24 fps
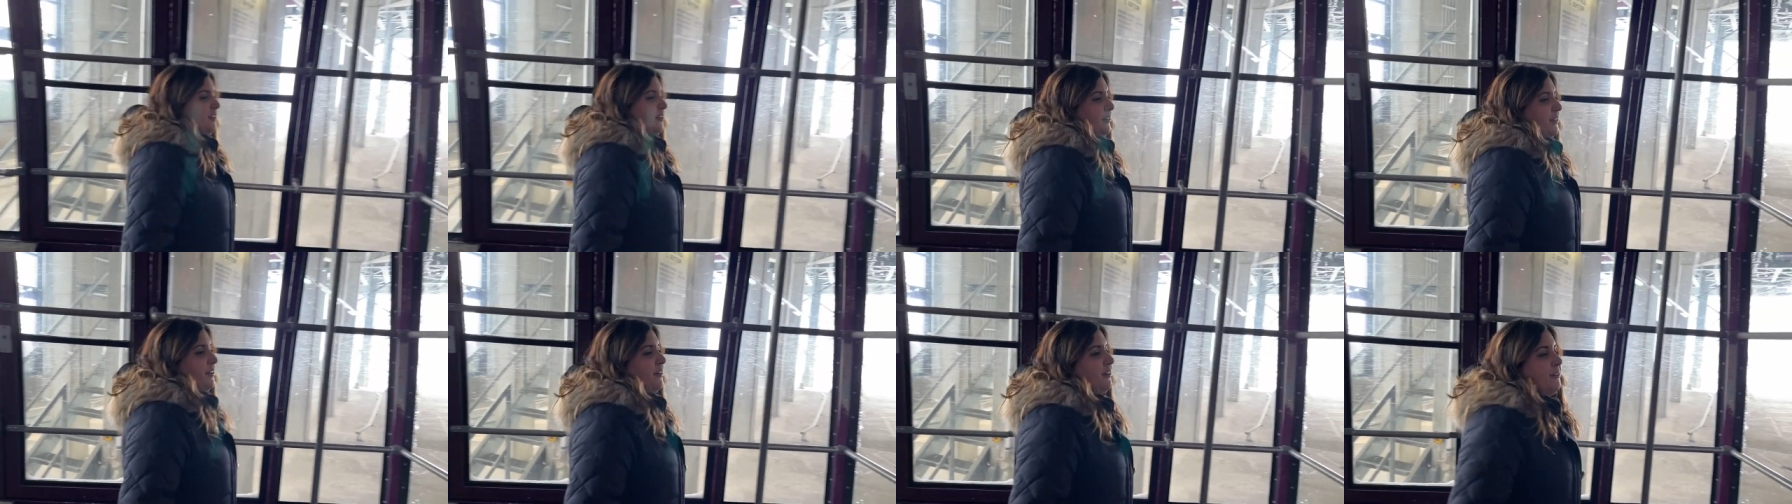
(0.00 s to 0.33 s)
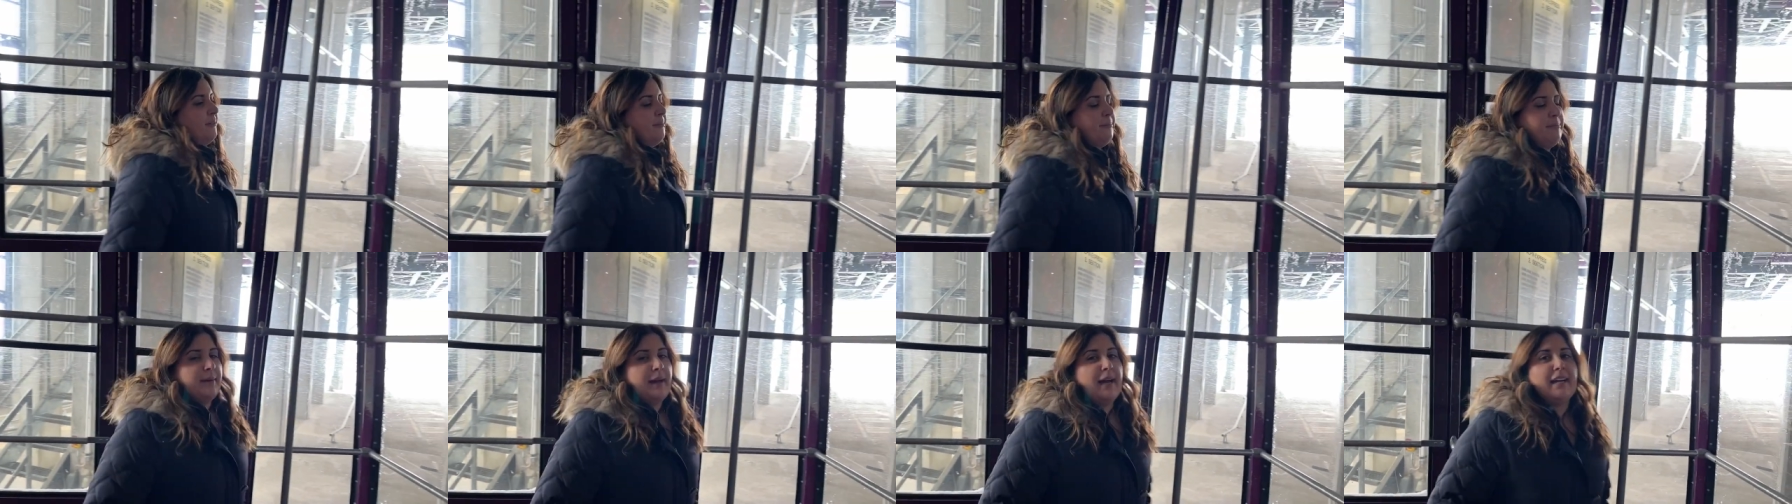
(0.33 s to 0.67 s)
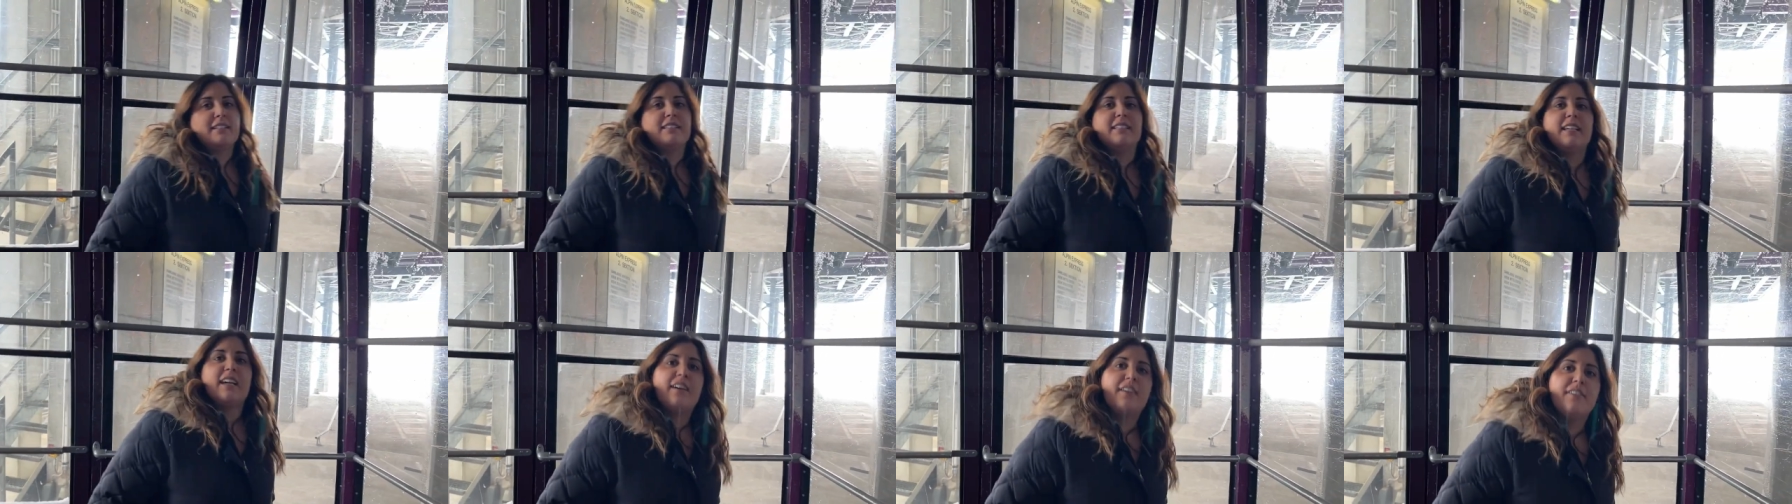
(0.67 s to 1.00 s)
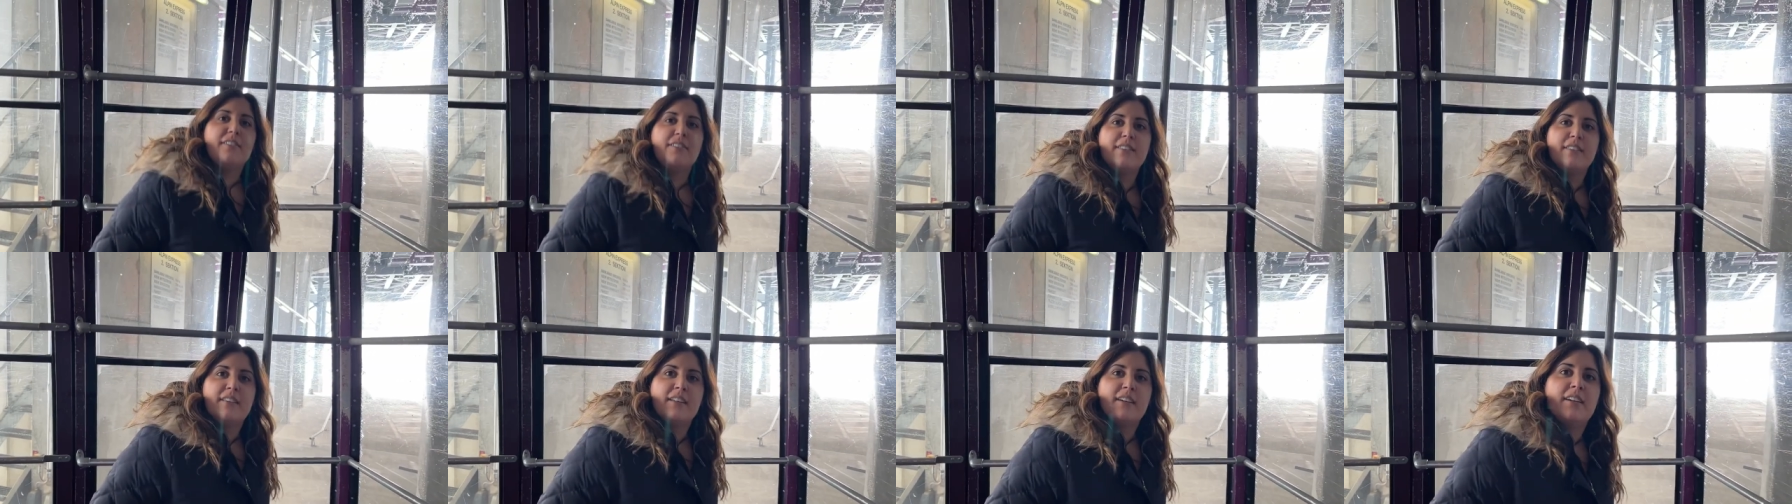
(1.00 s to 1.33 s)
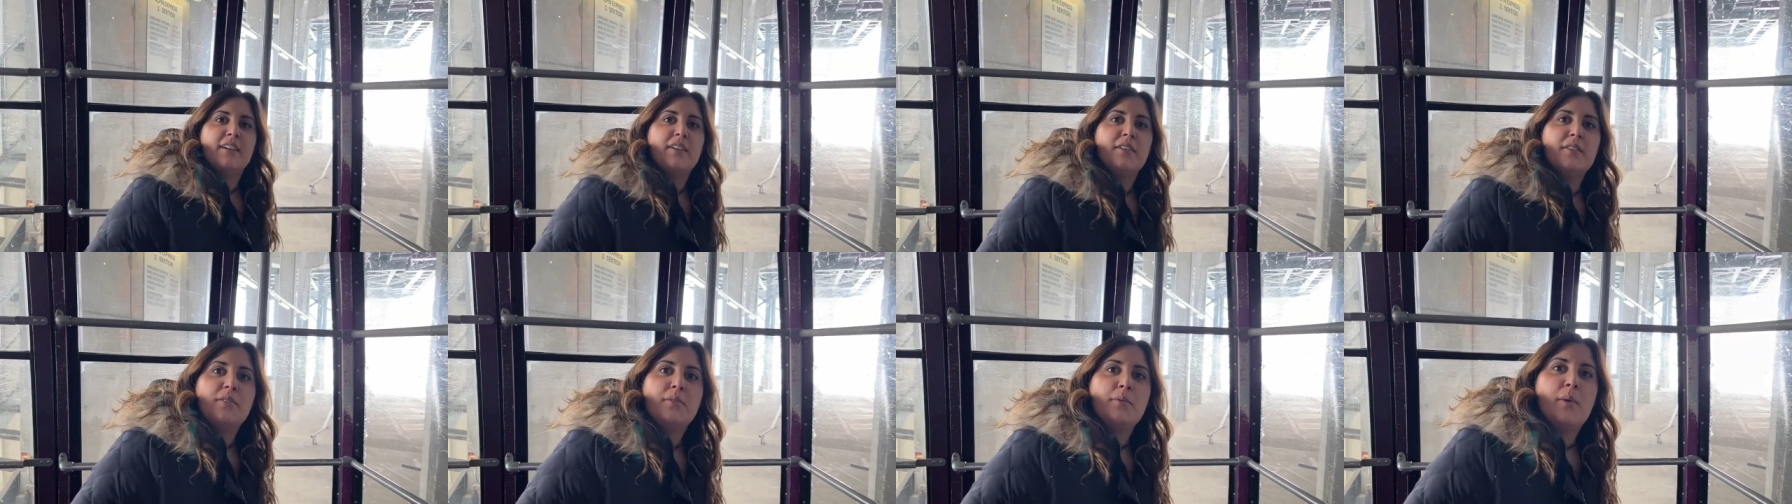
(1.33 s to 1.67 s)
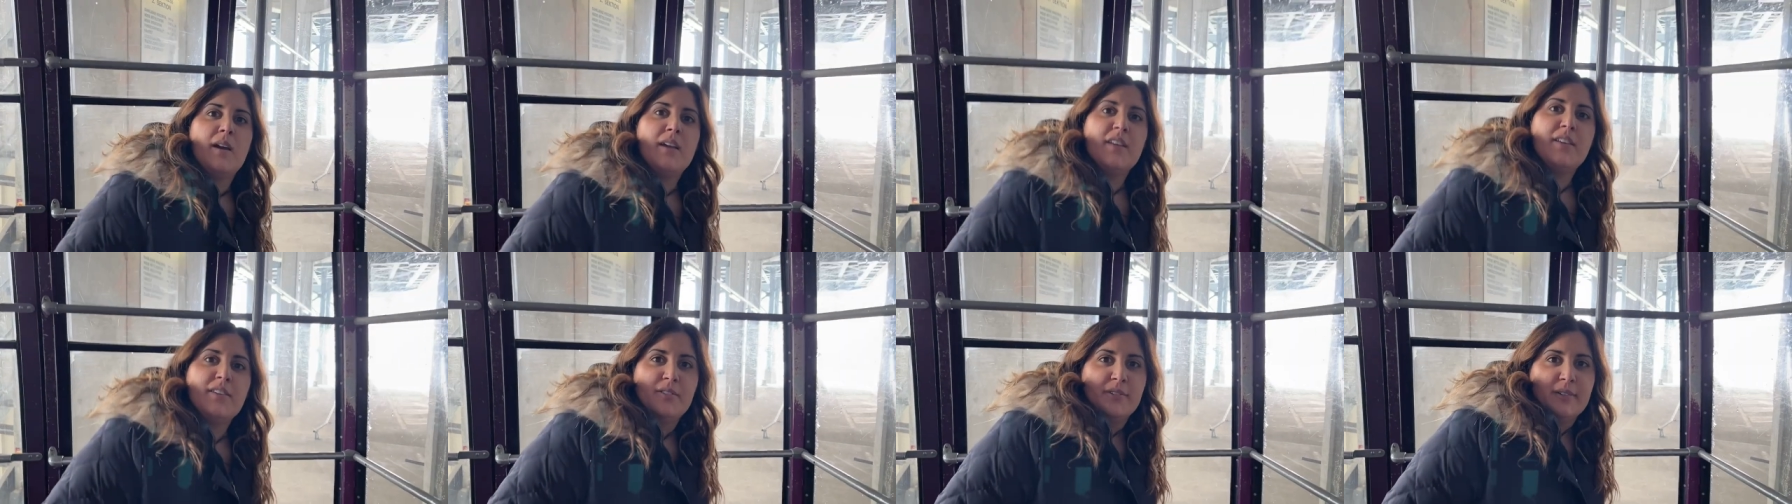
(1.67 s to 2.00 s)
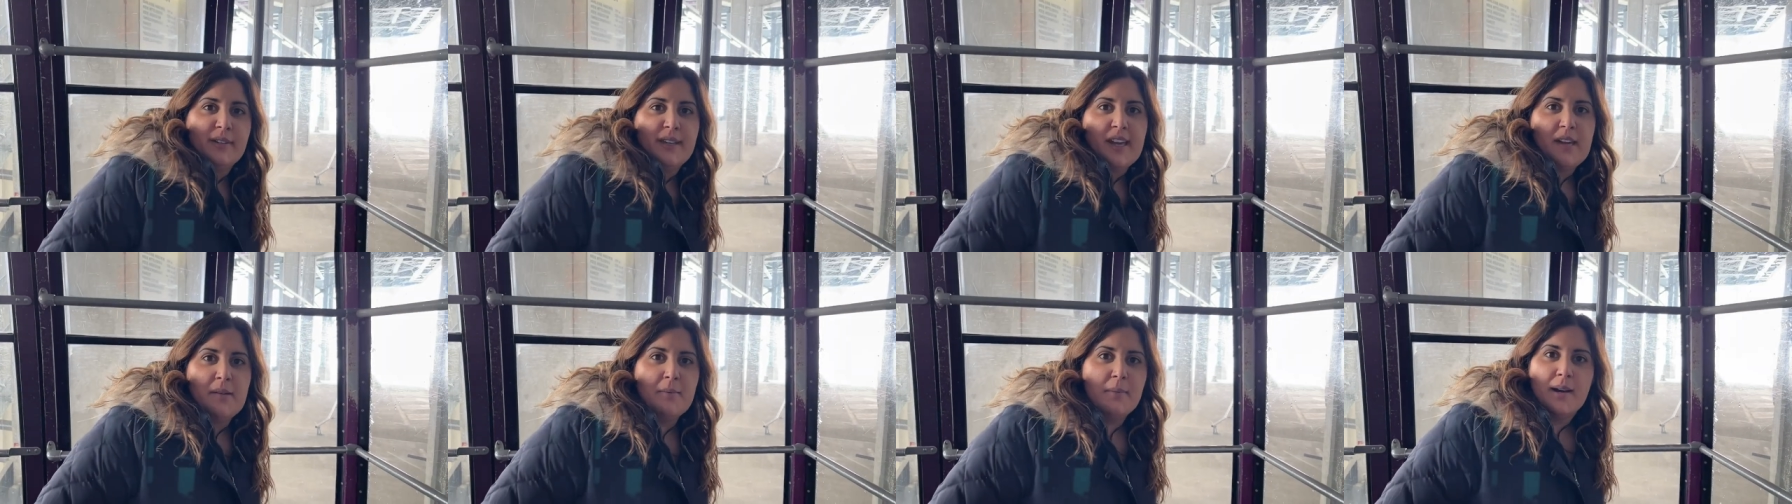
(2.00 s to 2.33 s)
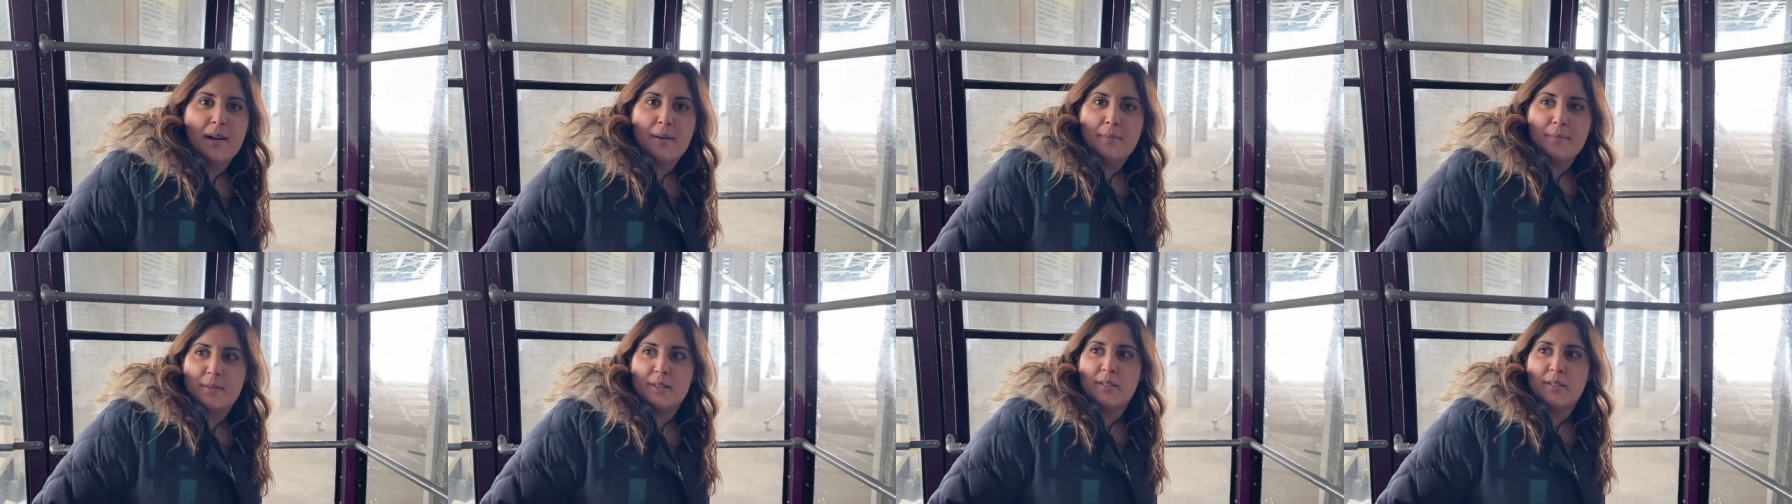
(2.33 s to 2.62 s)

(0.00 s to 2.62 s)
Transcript: you go back down the way you came up.